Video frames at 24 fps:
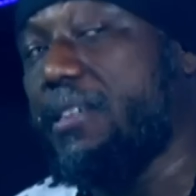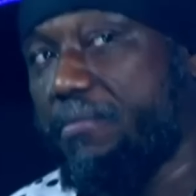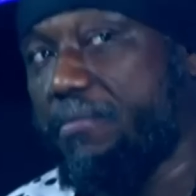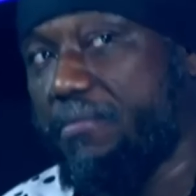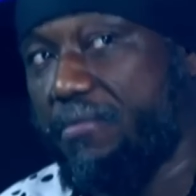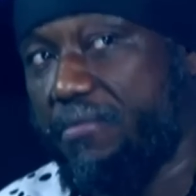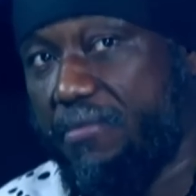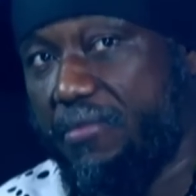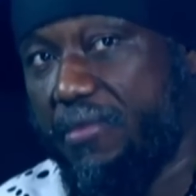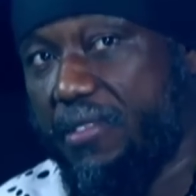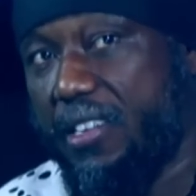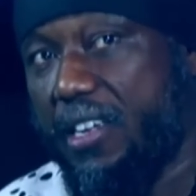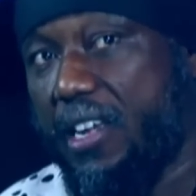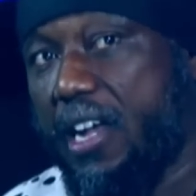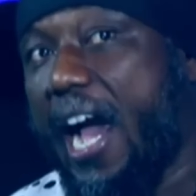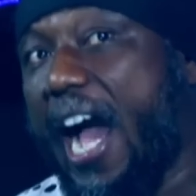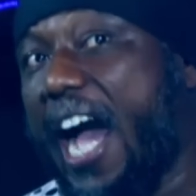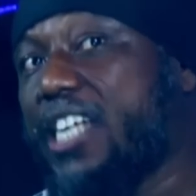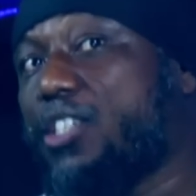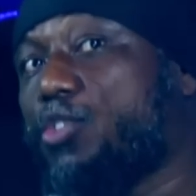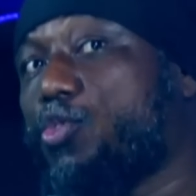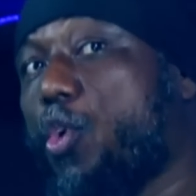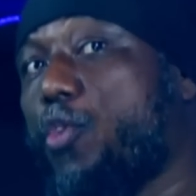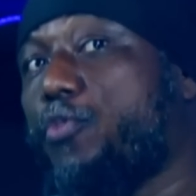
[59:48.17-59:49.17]
team,
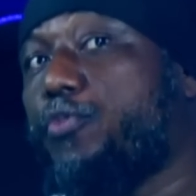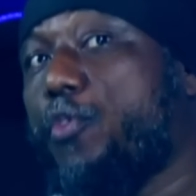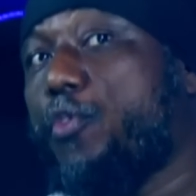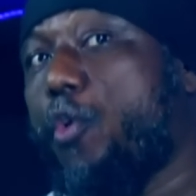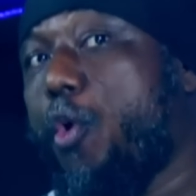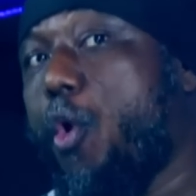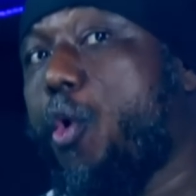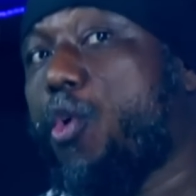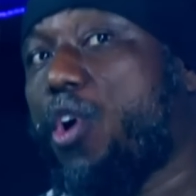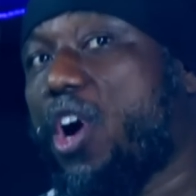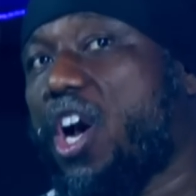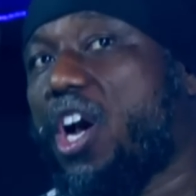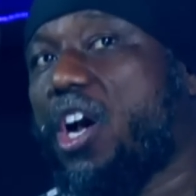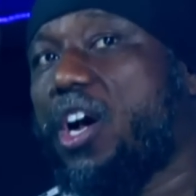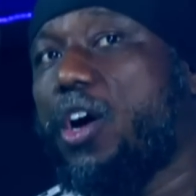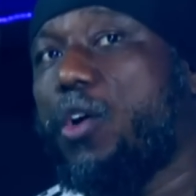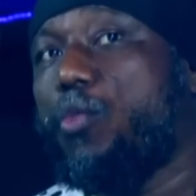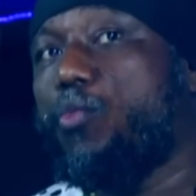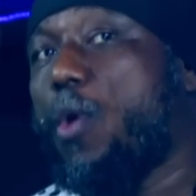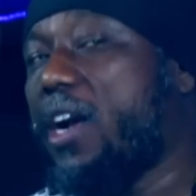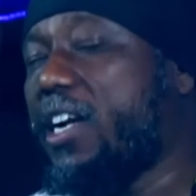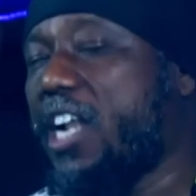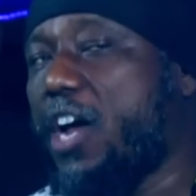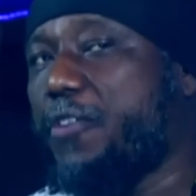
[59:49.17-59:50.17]
House of Oak,
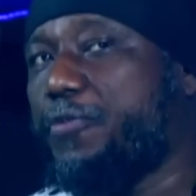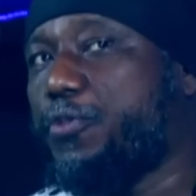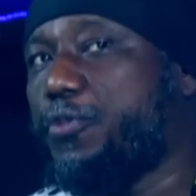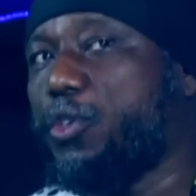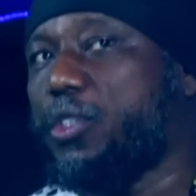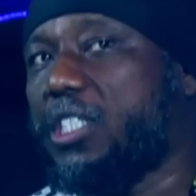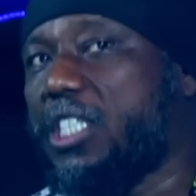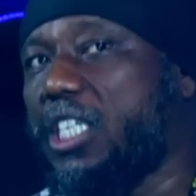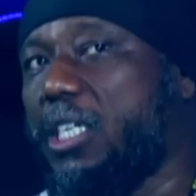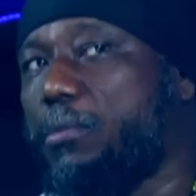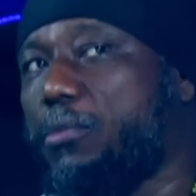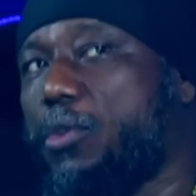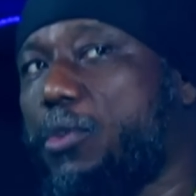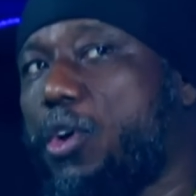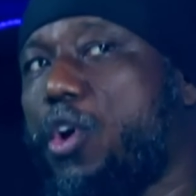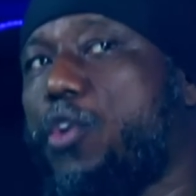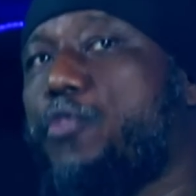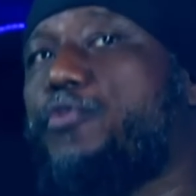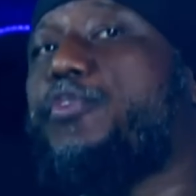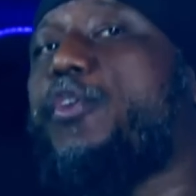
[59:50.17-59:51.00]
wonderful team,